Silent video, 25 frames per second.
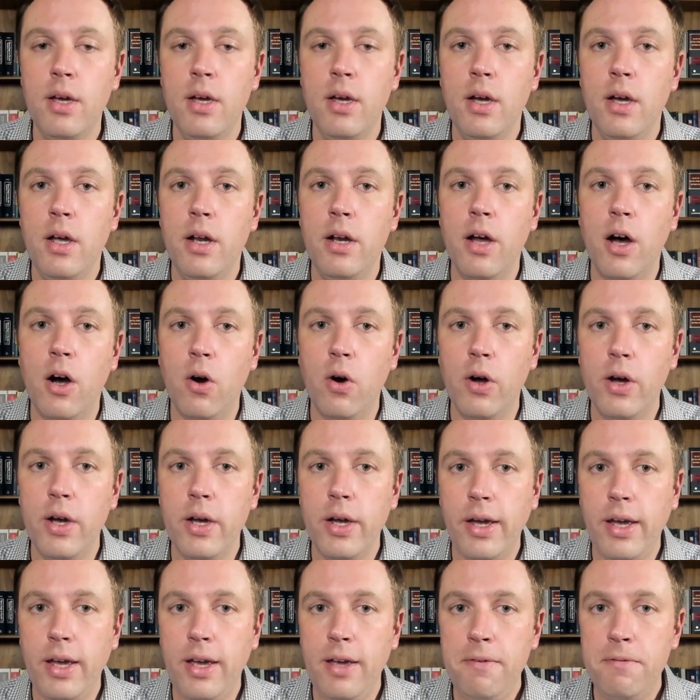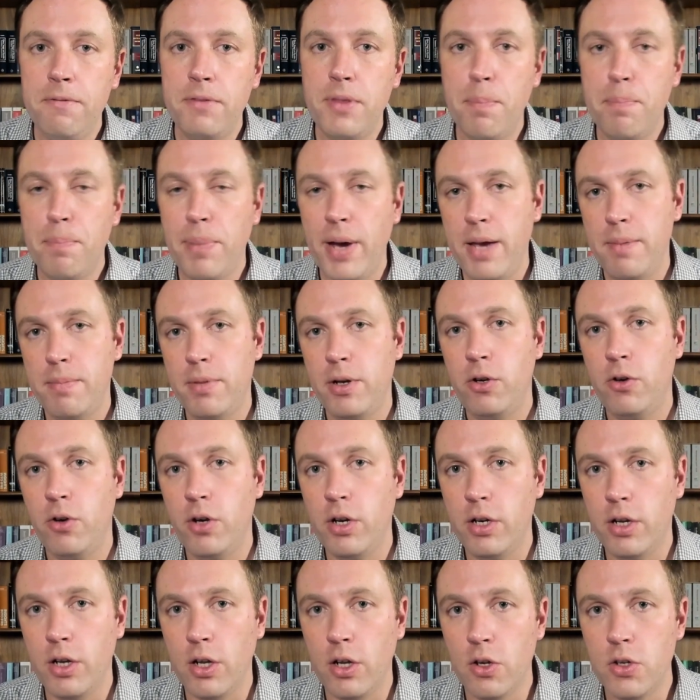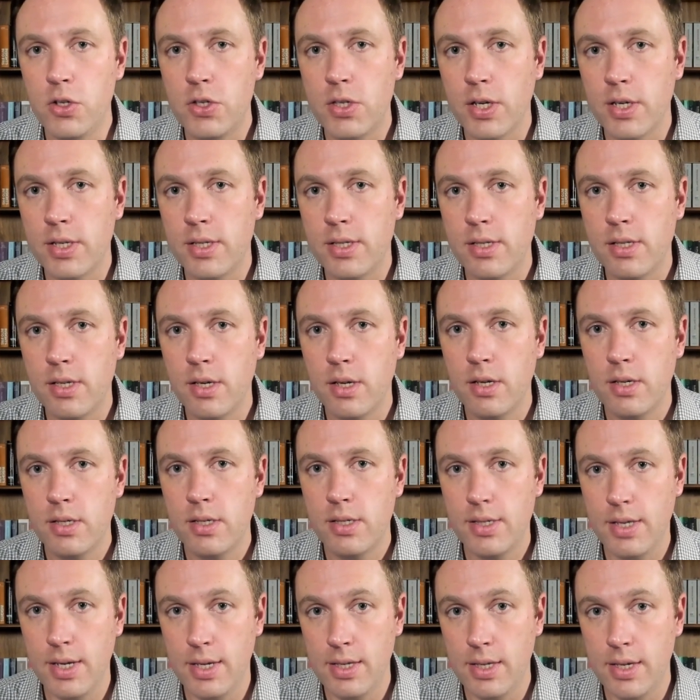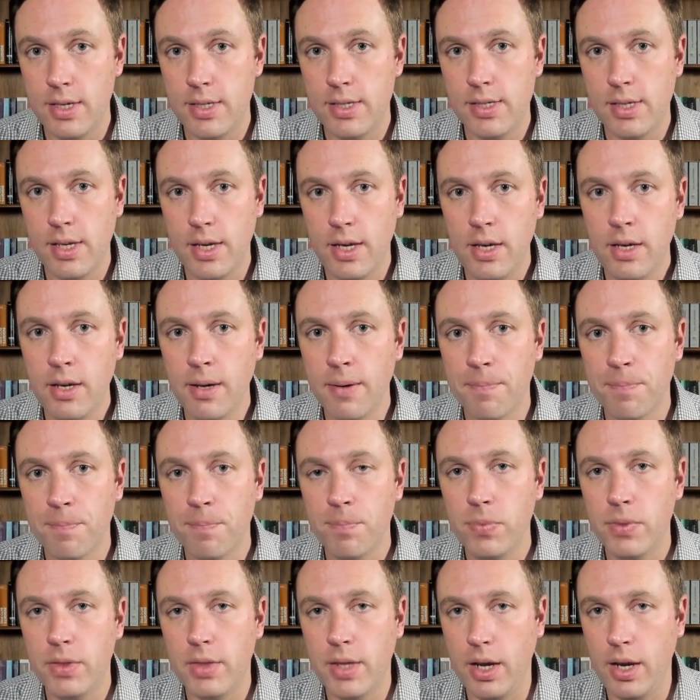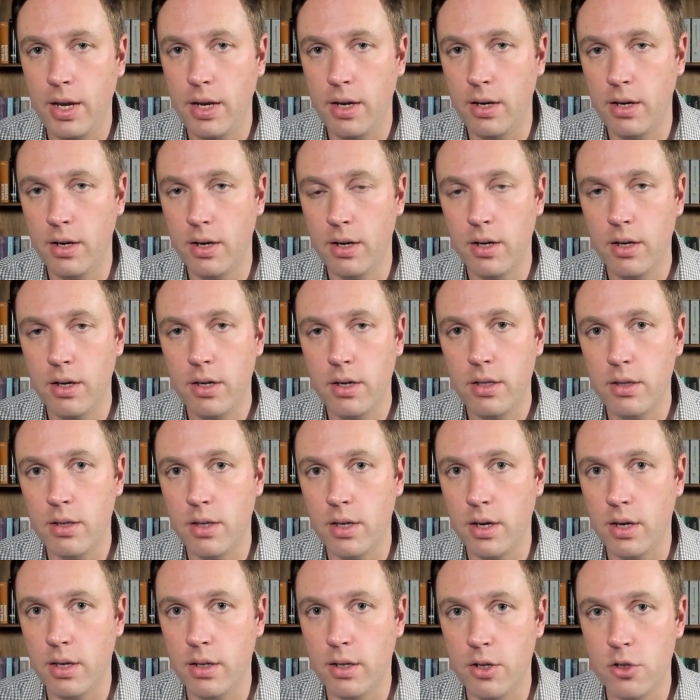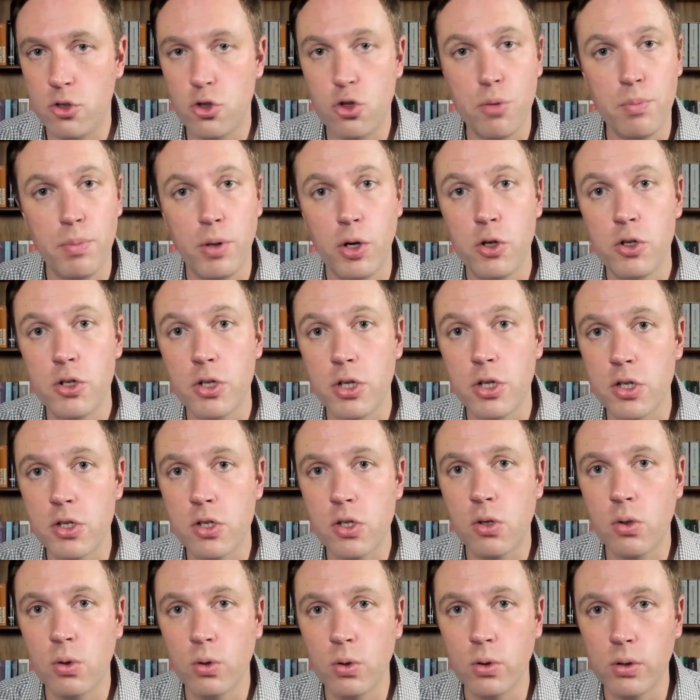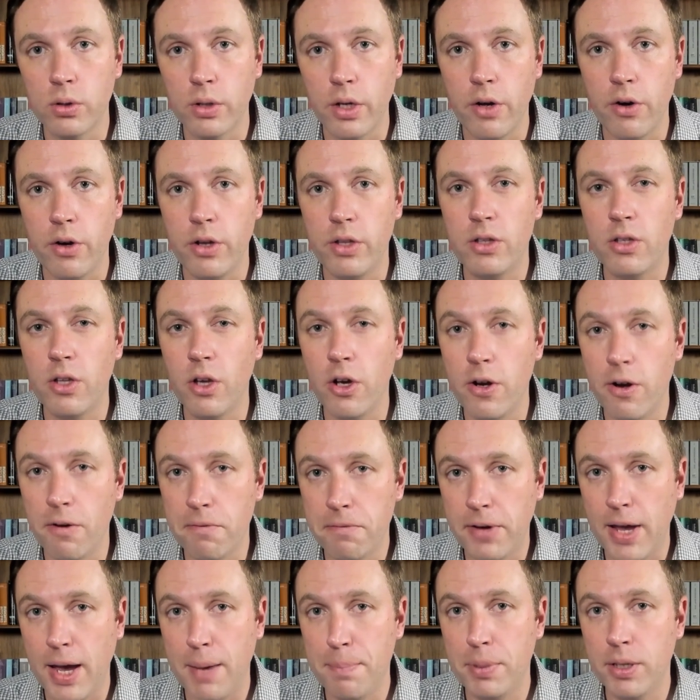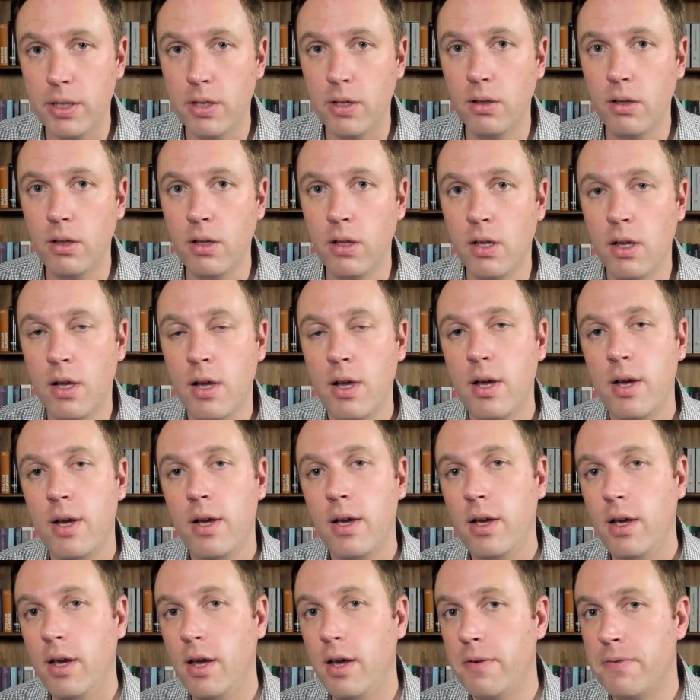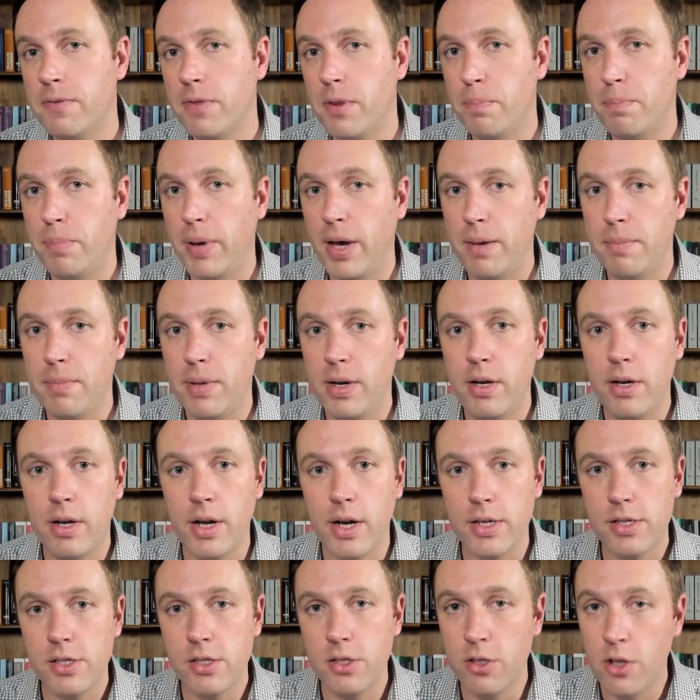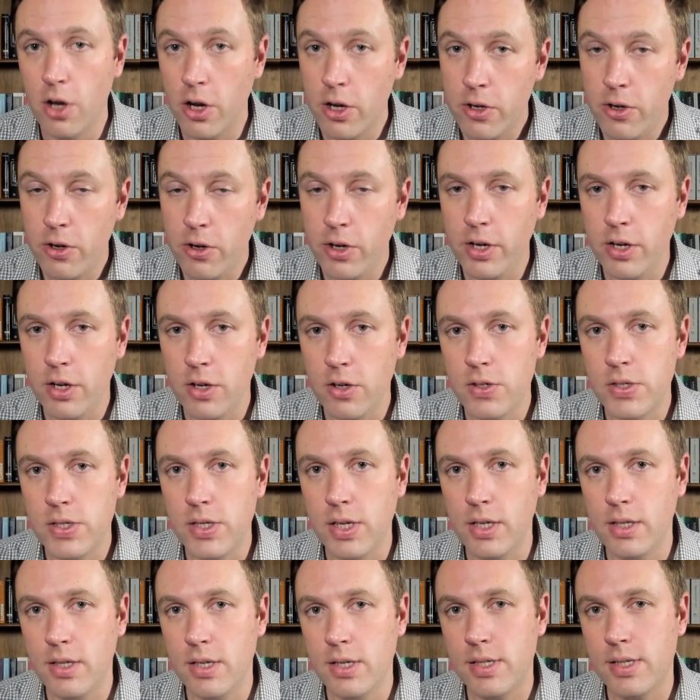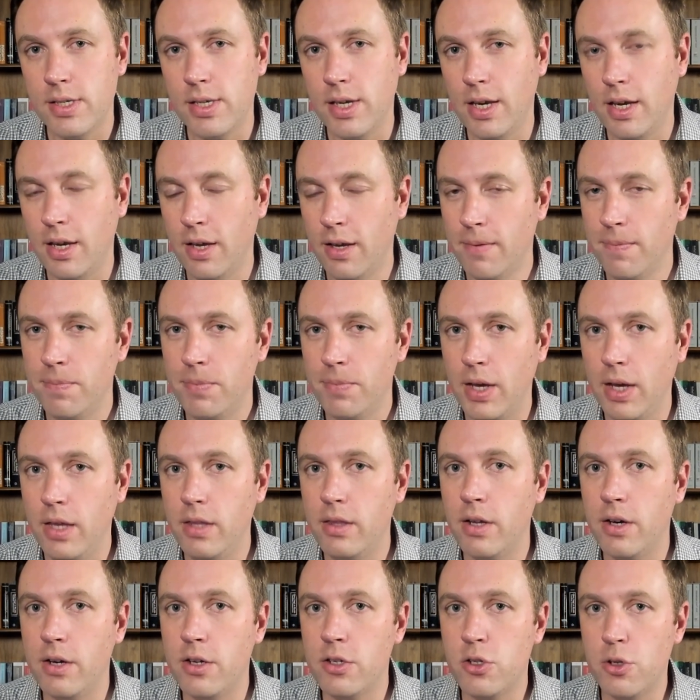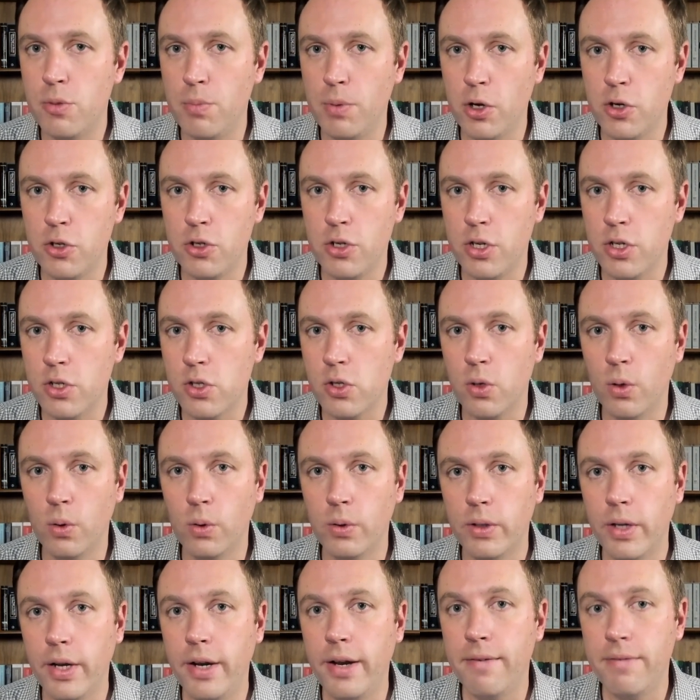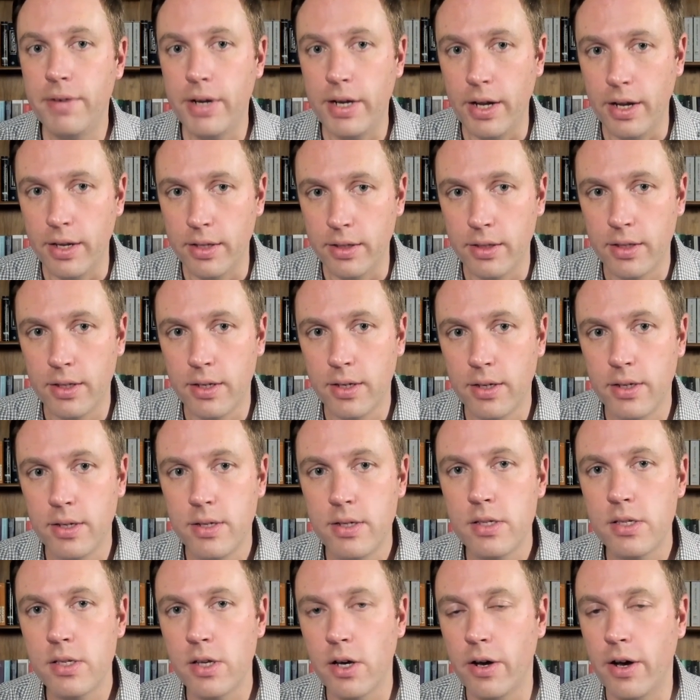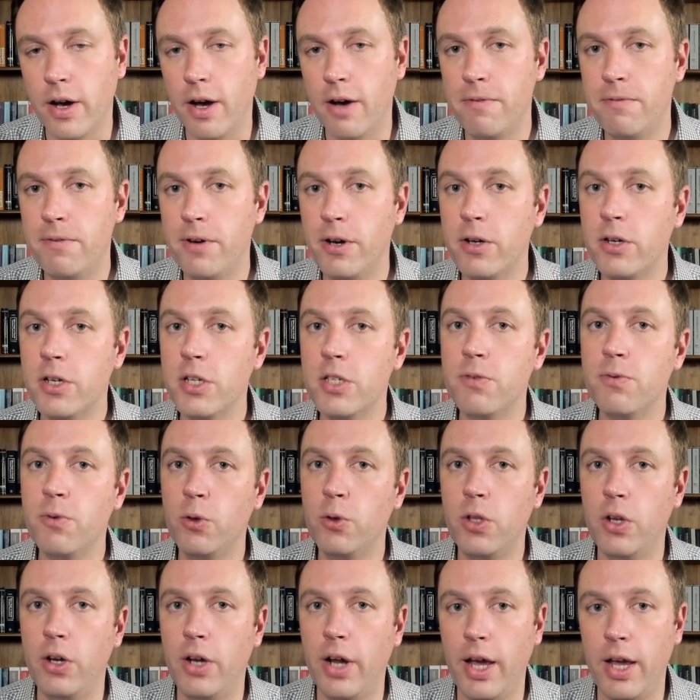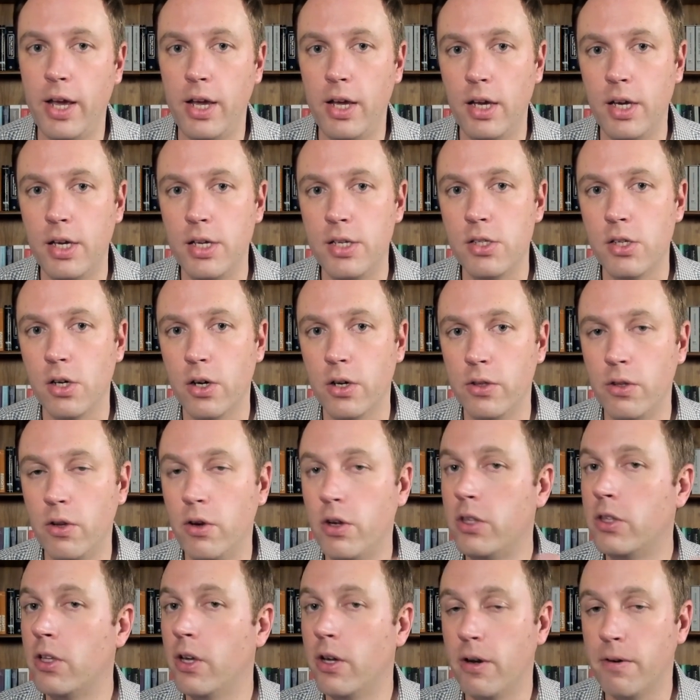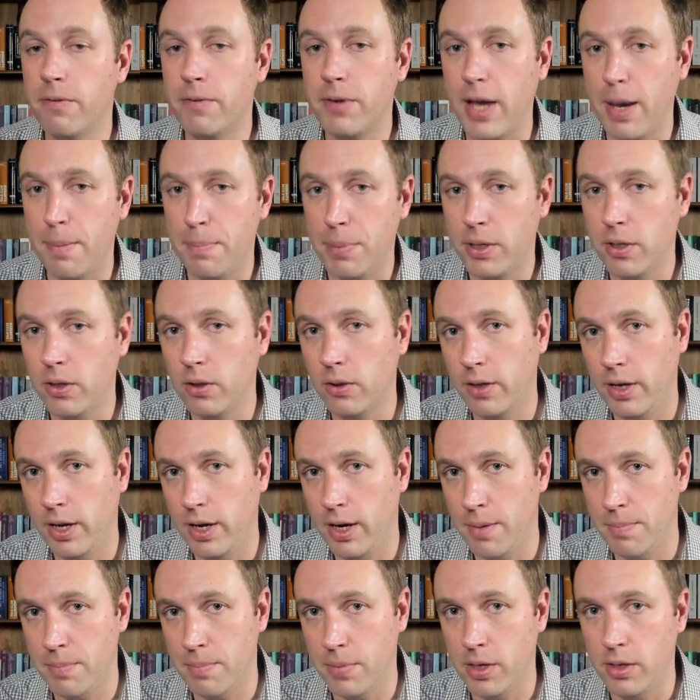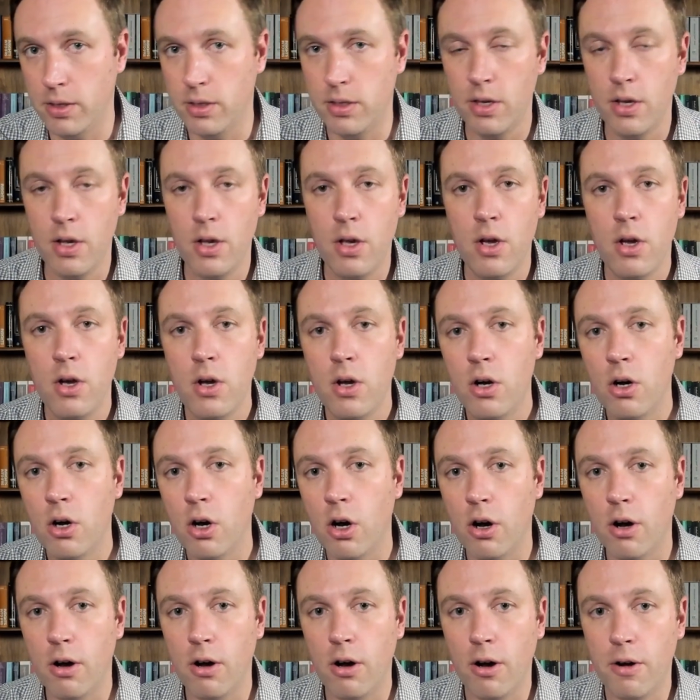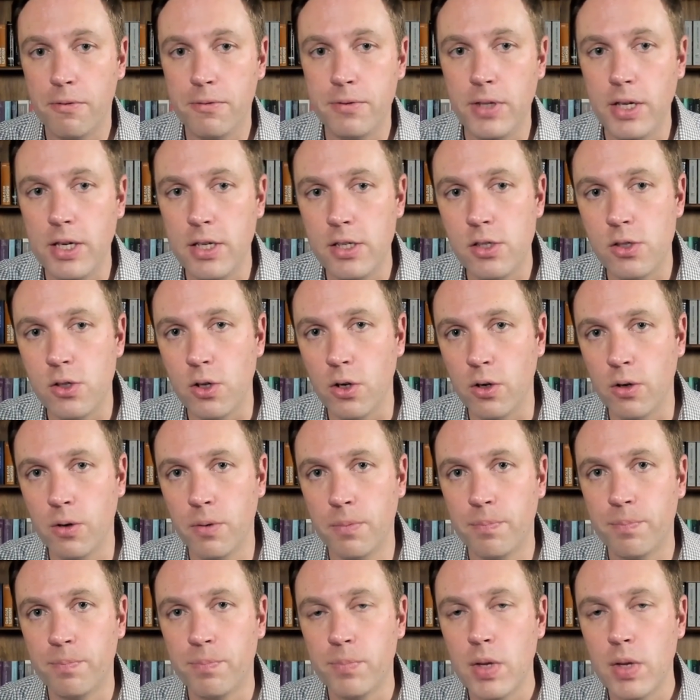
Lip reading: Now, if the payment reduces CTC, then the distribution is called a return of capital. If the payment does not reduce CTC, then the distribution is called a dividend. So our focus for today is on the return of capital element of these two.